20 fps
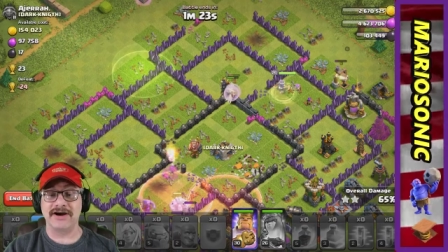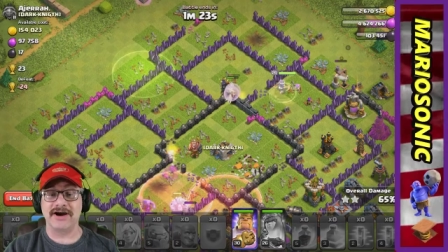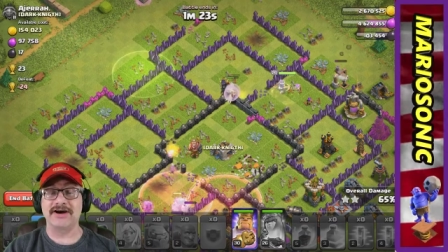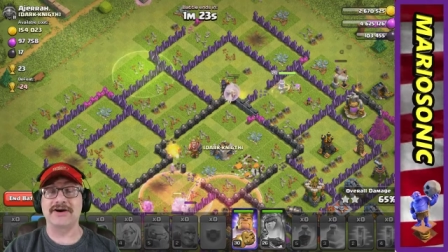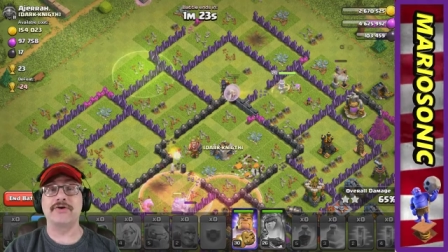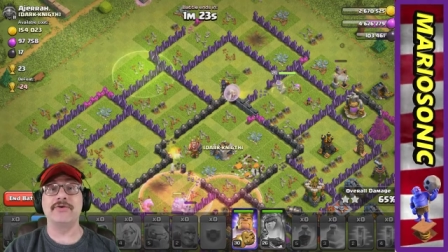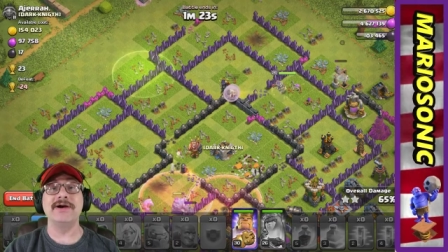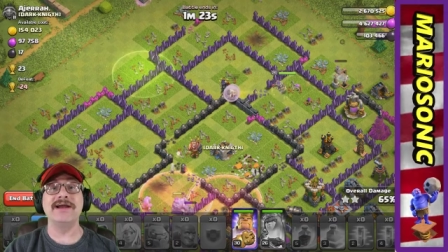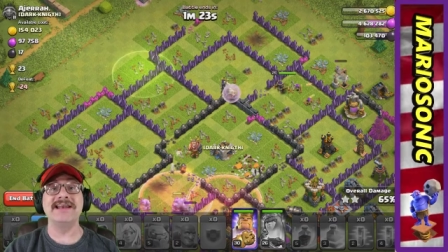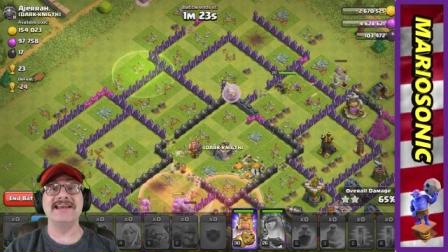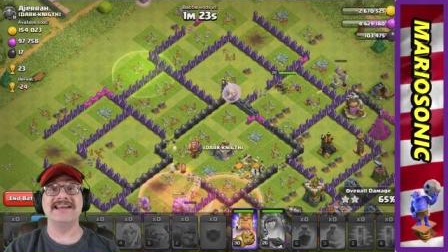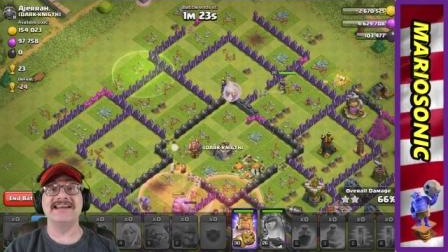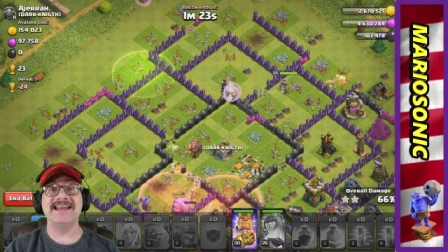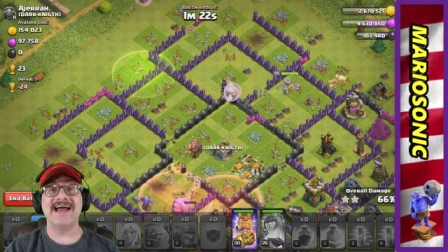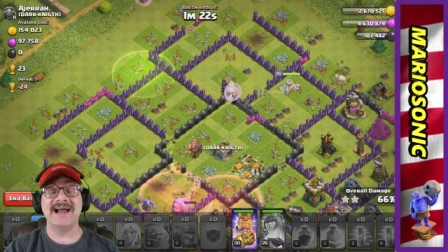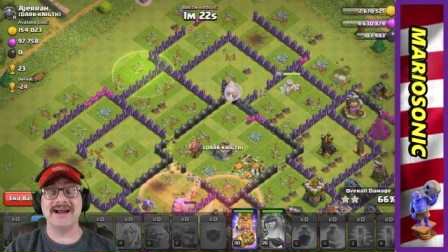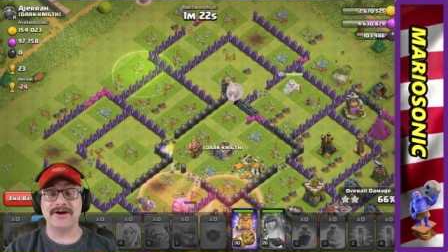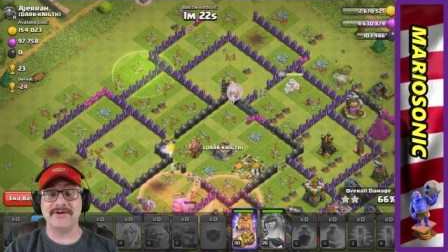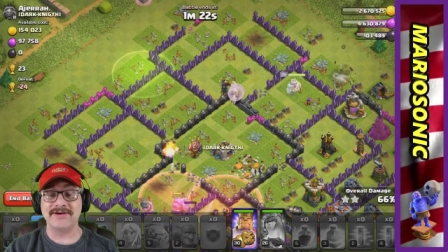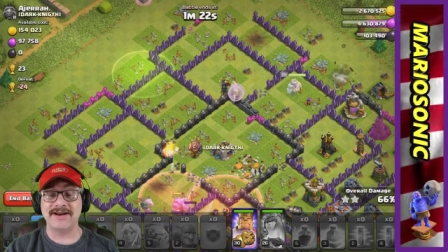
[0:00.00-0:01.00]
Our queen did
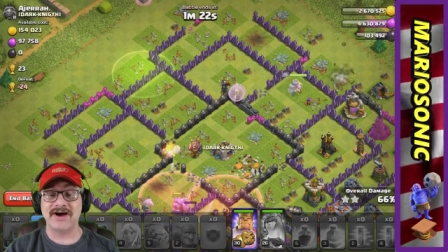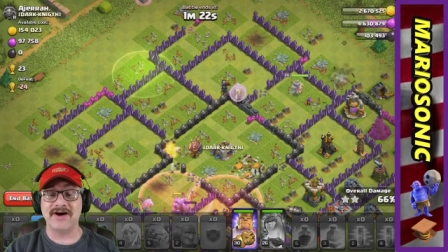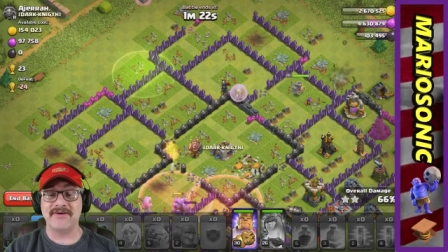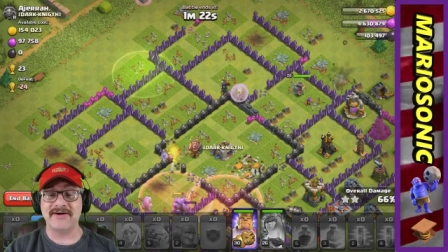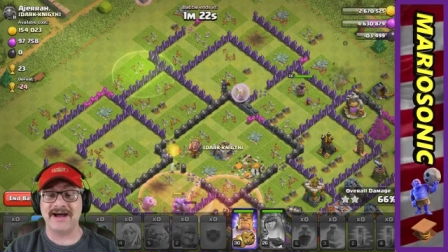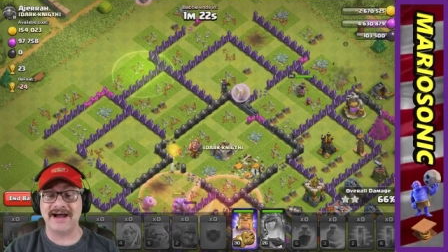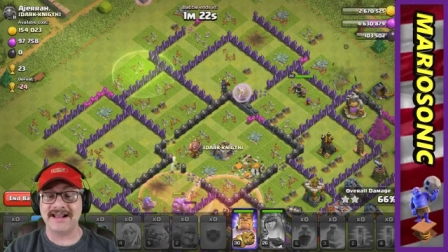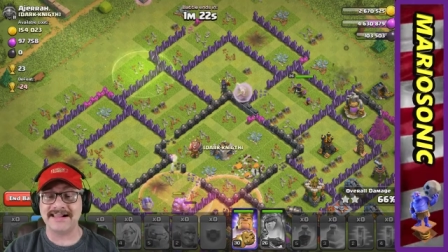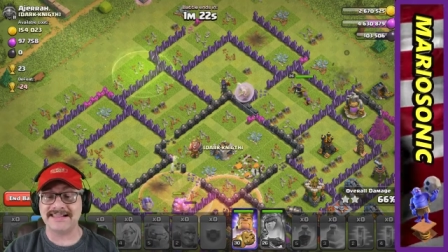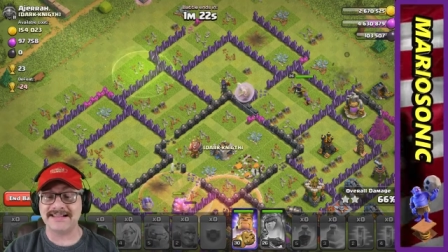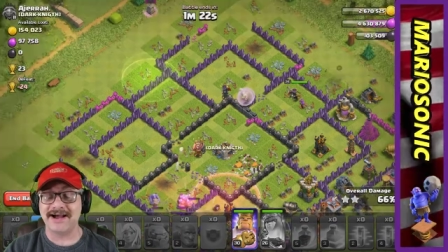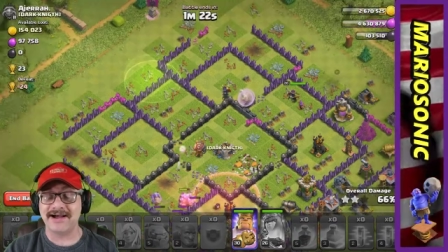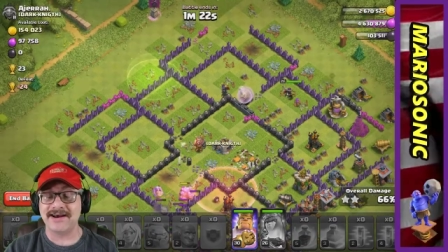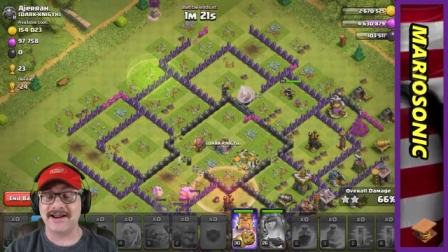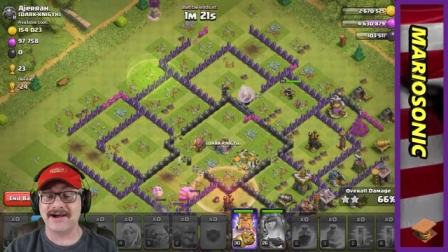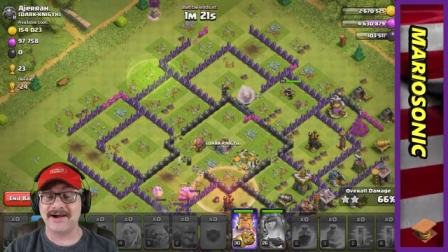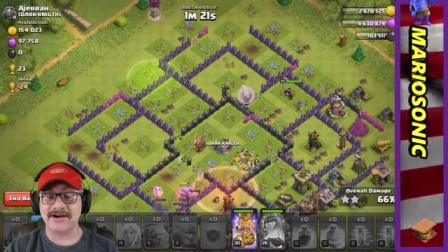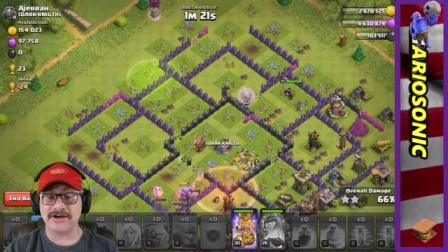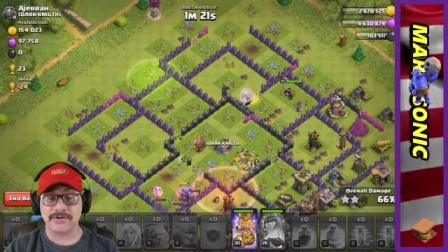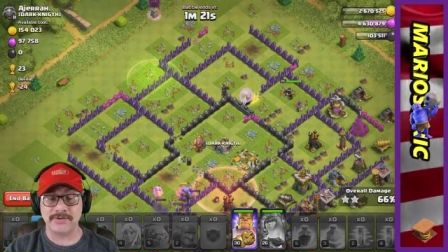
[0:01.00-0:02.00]
not go down. I thought
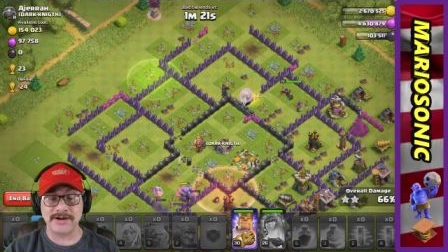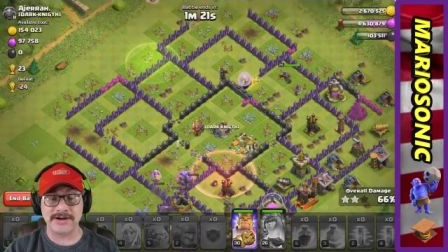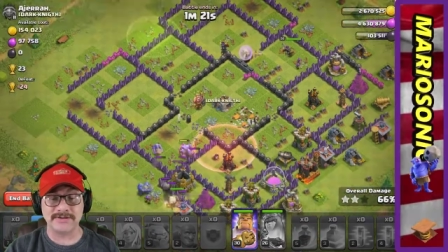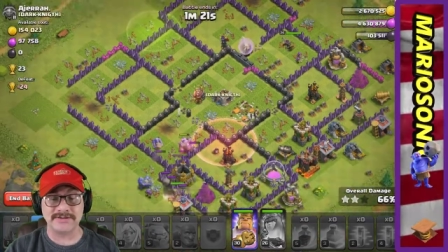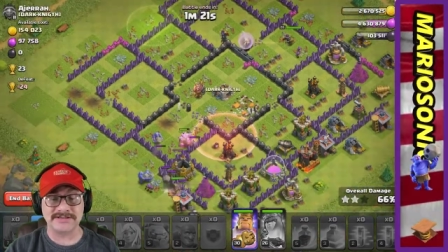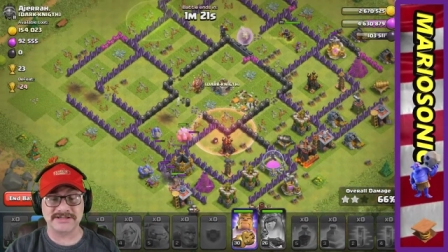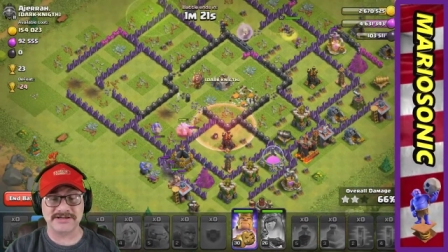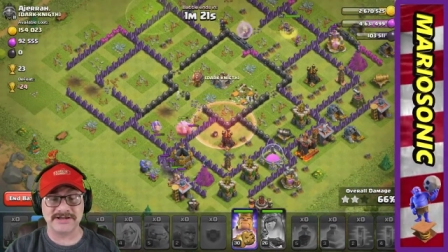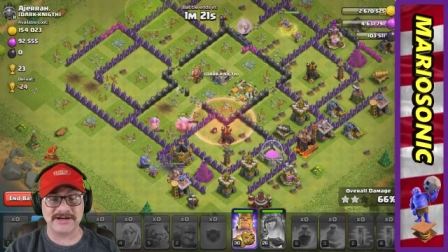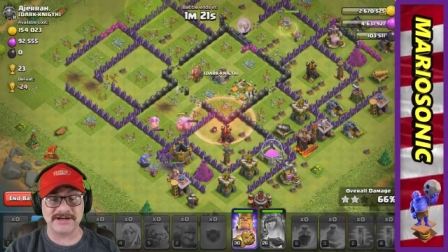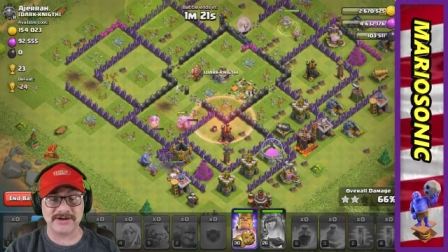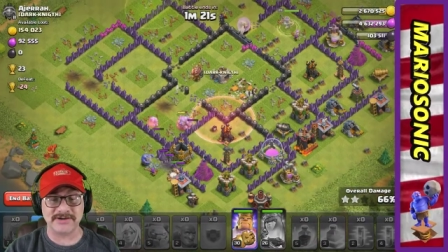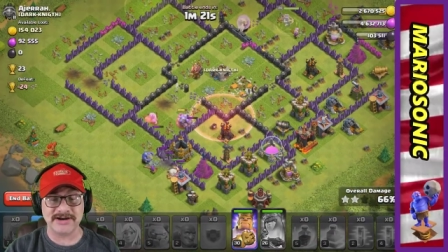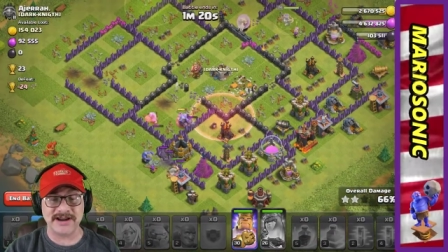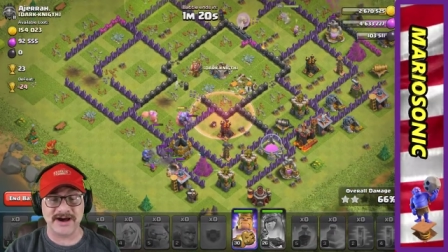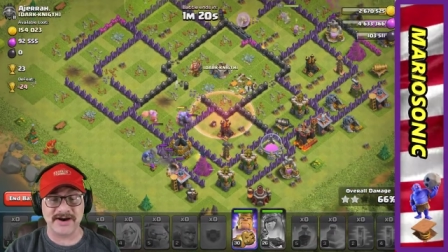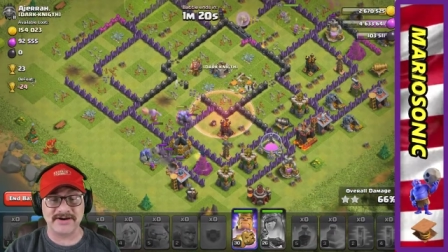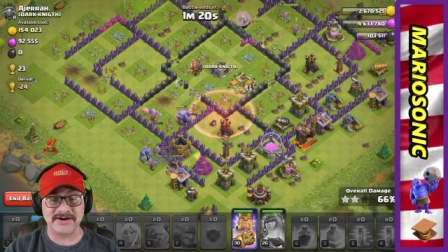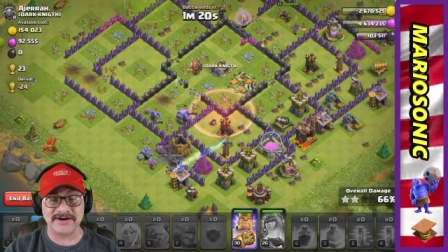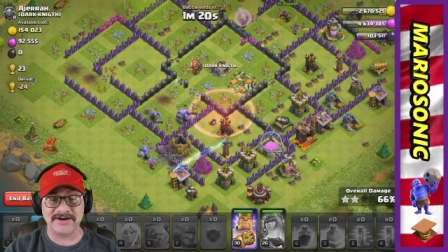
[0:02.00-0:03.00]
our queen was going to go
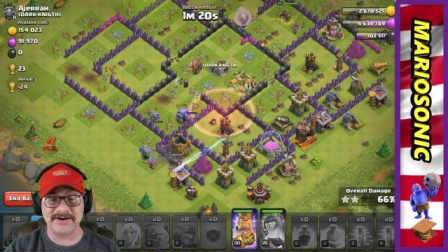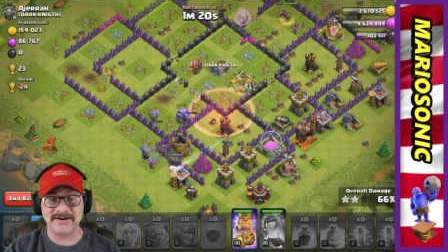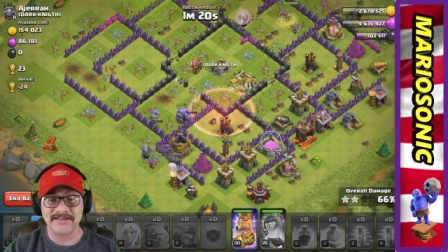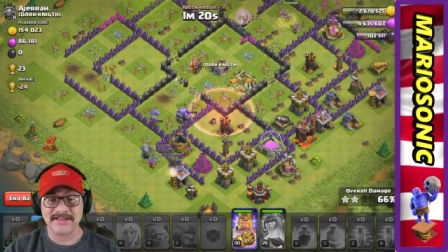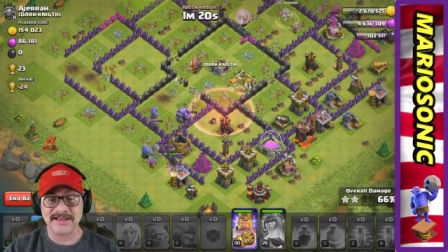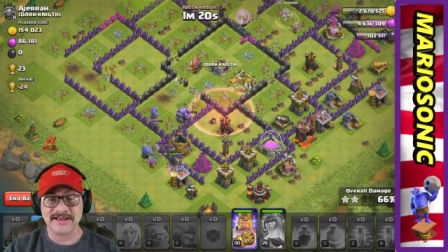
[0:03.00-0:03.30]
down here.